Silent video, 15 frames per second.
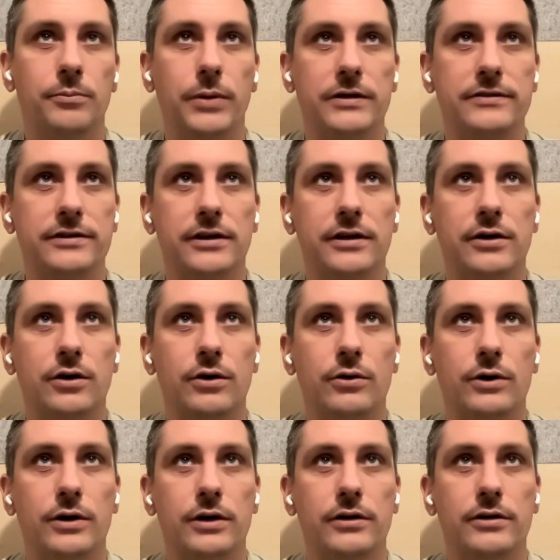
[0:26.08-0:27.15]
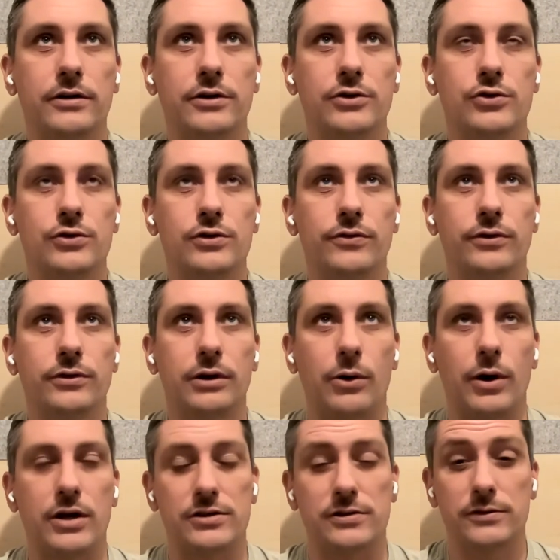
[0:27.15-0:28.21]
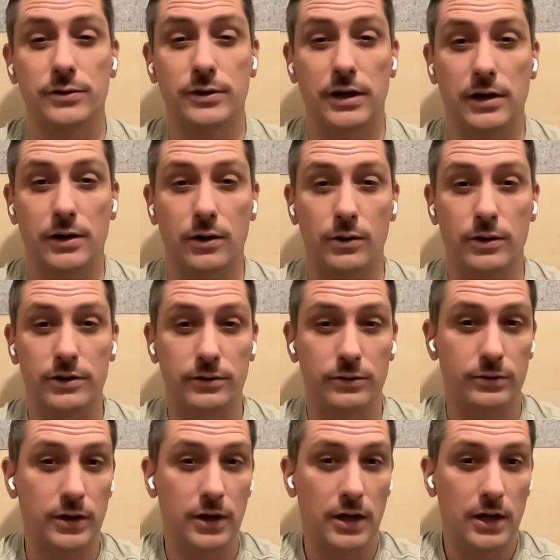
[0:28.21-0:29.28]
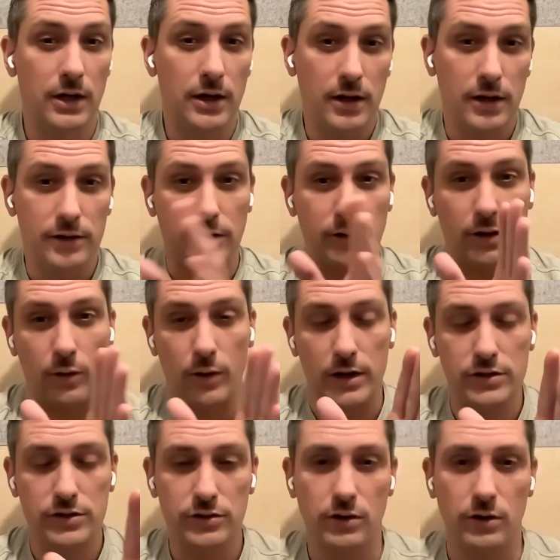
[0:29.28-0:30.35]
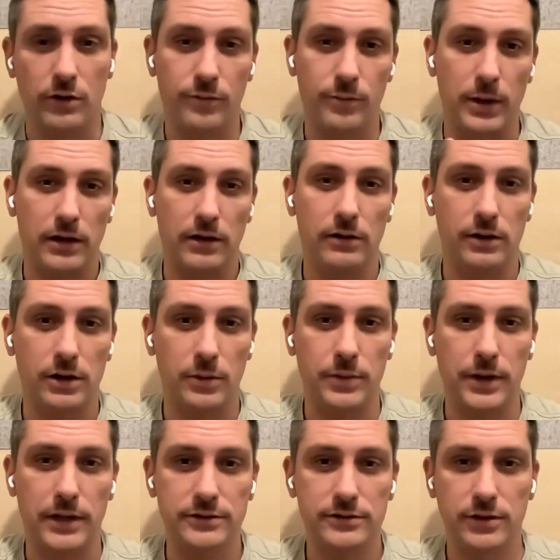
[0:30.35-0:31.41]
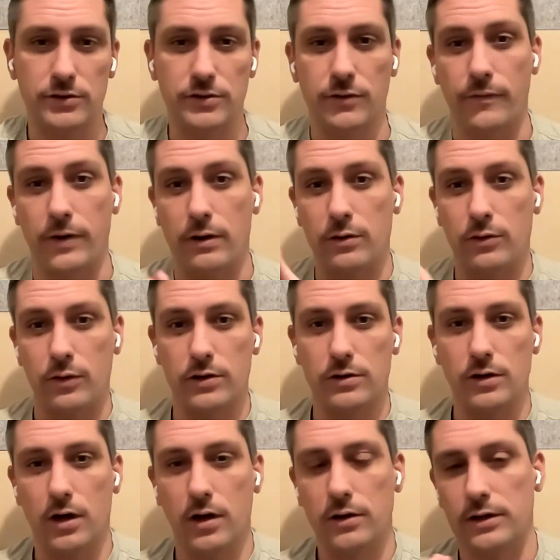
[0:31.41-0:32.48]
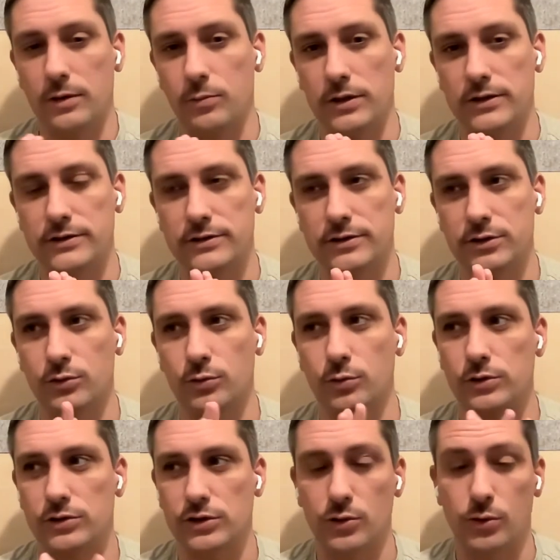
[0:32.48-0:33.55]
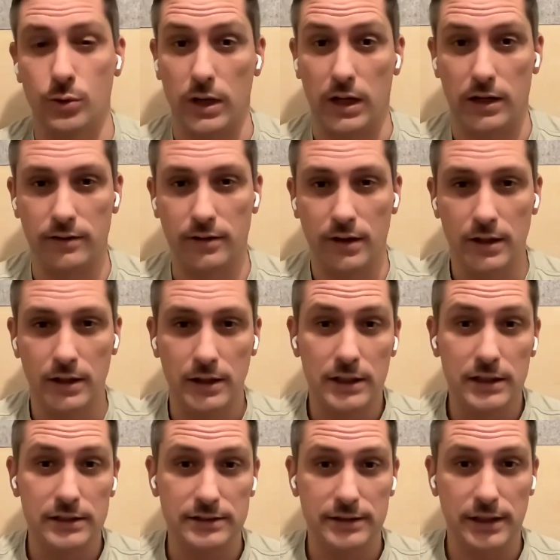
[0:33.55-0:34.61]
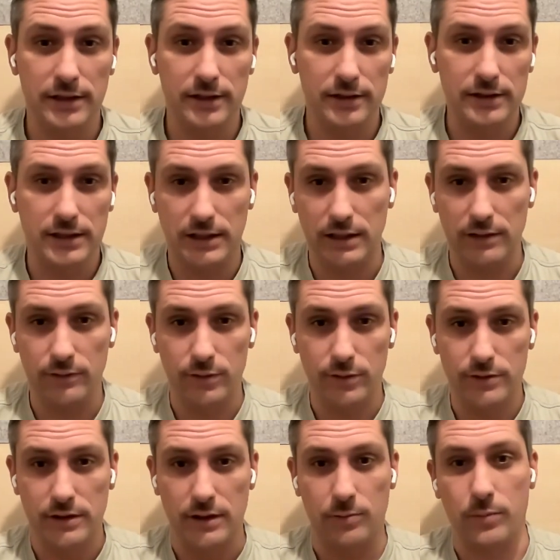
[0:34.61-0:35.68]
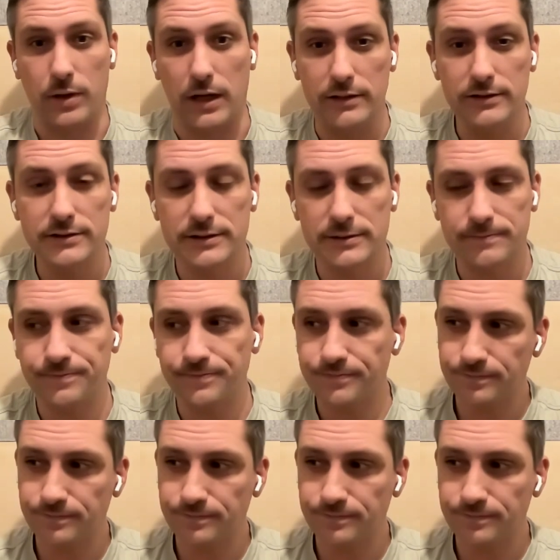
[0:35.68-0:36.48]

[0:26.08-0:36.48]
basically go in two different directions. You can go into the direction of making a campaign structure very granular. That means you would create single keyword campaigns,